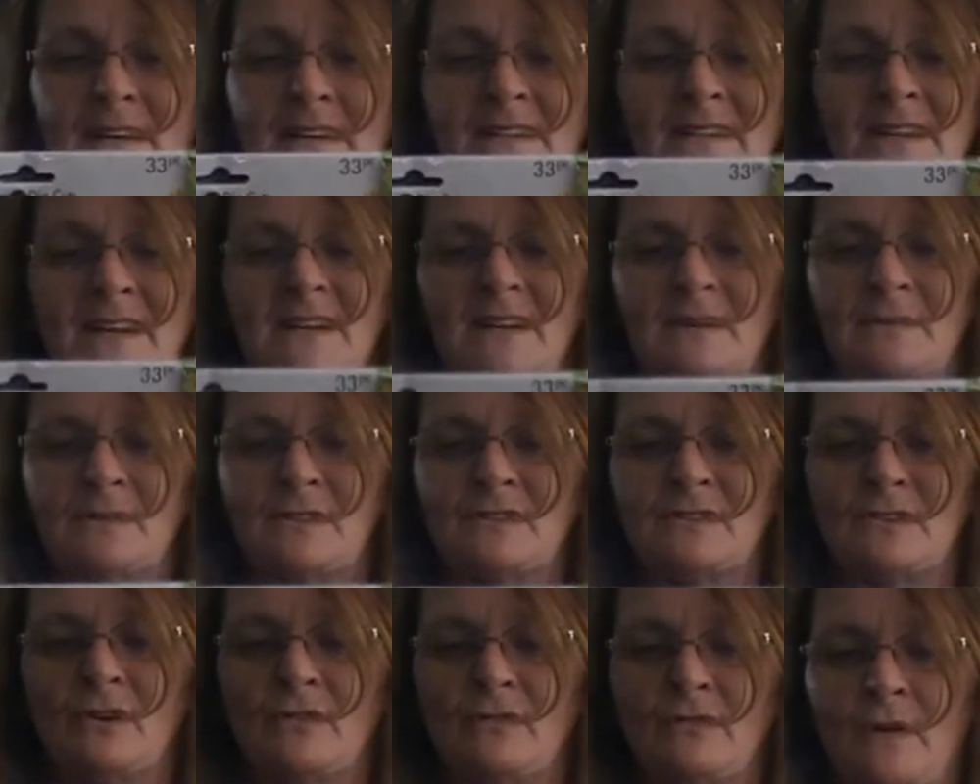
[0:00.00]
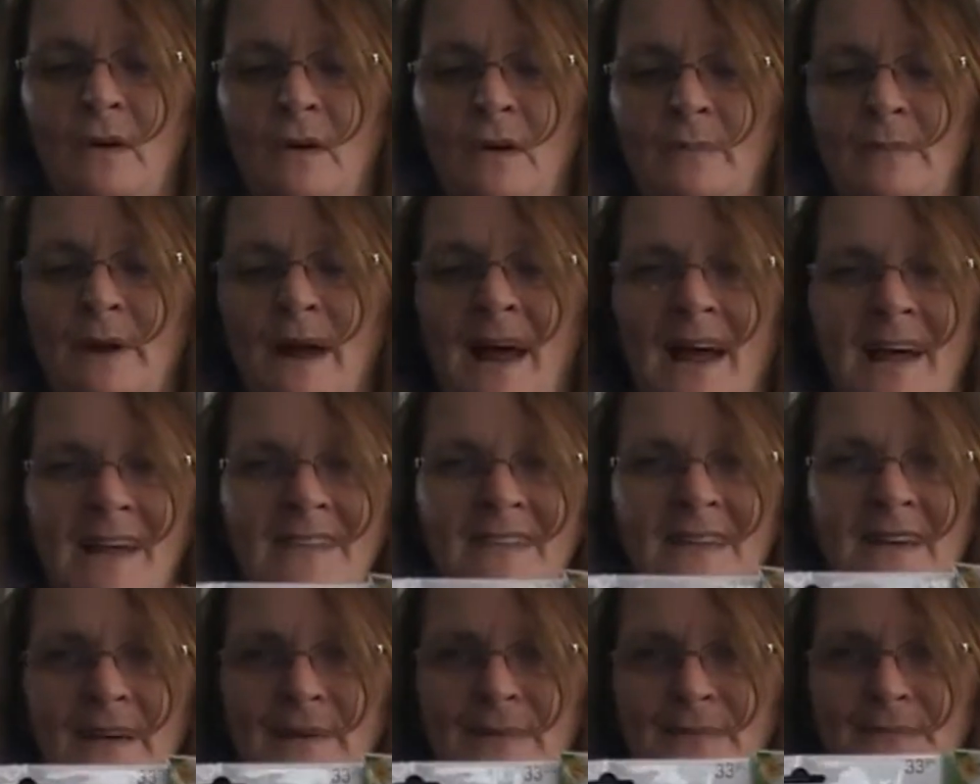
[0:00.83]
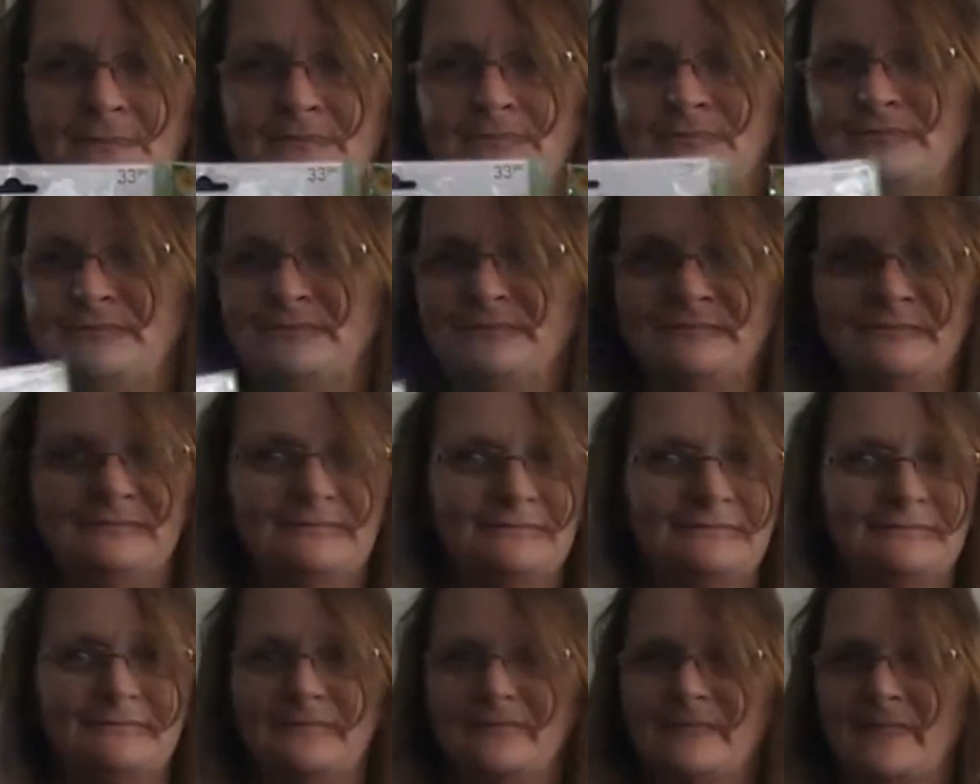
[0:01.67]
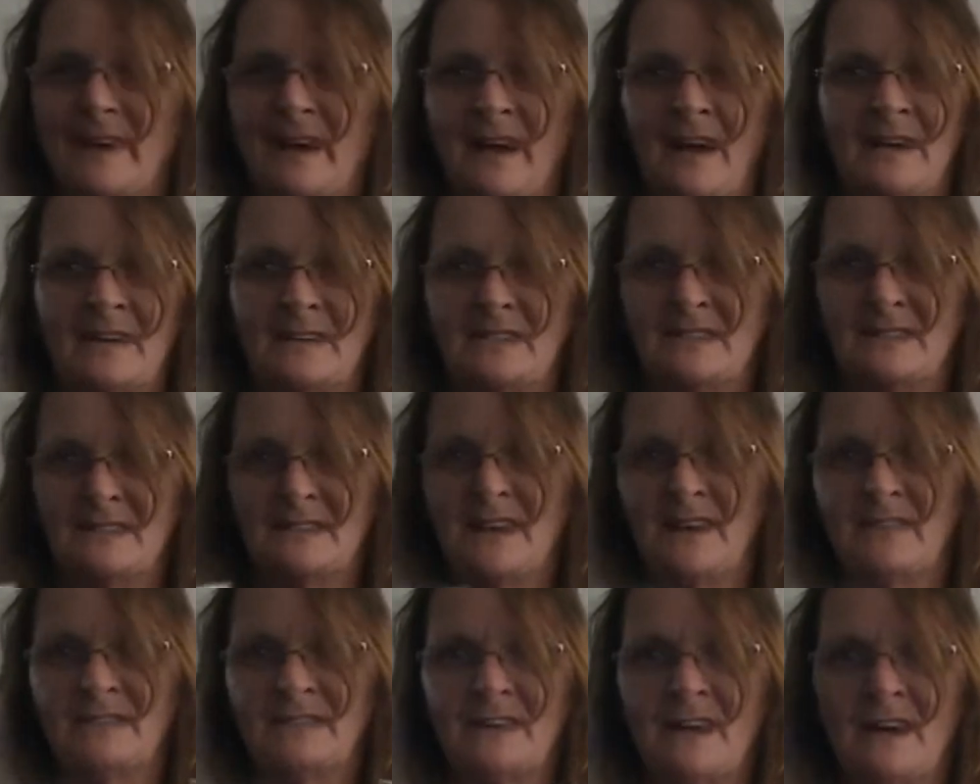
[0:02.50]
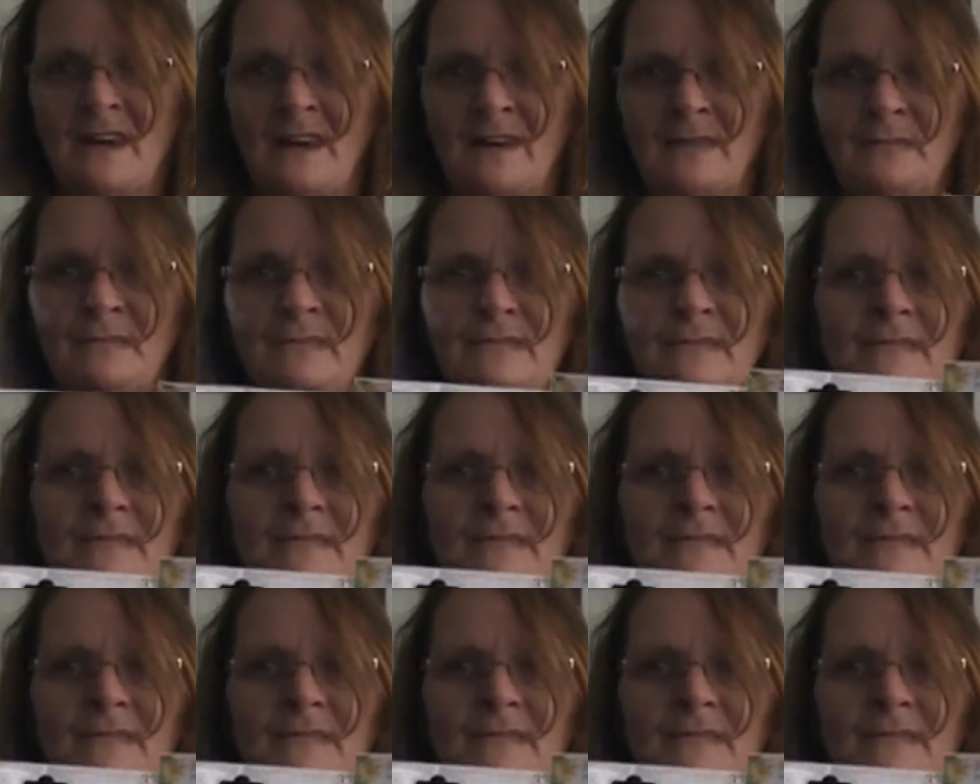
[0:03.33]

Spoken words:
did, it was so far back that I just didn't have time.